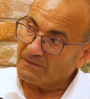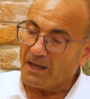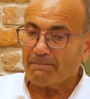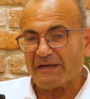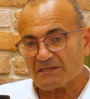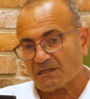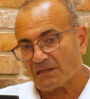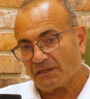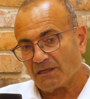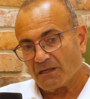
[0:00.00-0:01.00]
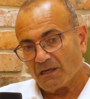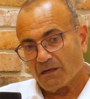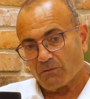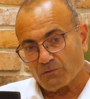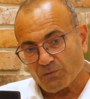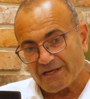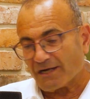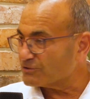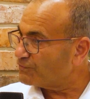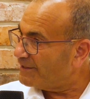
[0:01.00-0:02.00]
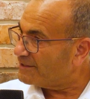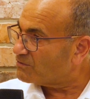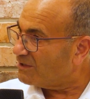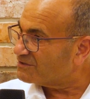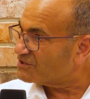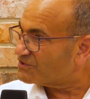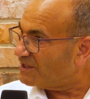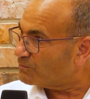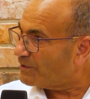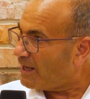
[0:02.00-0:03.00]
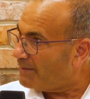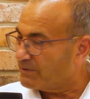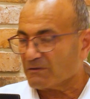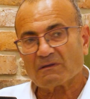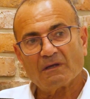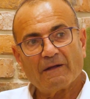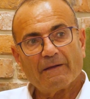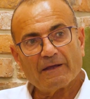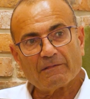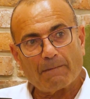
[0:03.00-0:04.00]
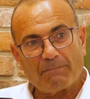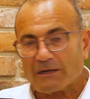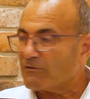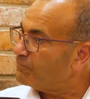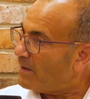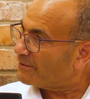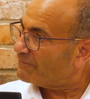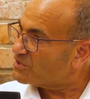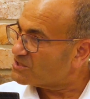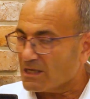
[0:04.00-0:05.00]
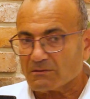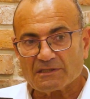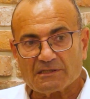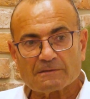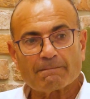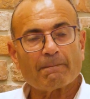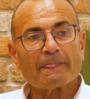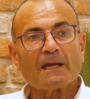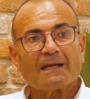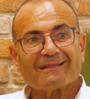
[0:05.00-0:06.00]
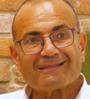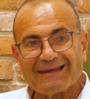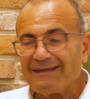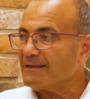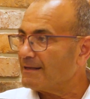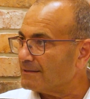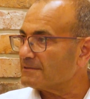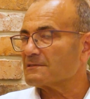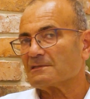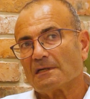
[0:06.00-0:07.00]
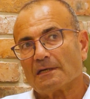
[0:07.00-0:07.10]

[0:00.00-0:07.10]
And basically, when we are trying to understand what happened in the back of mind of the Saudis, they got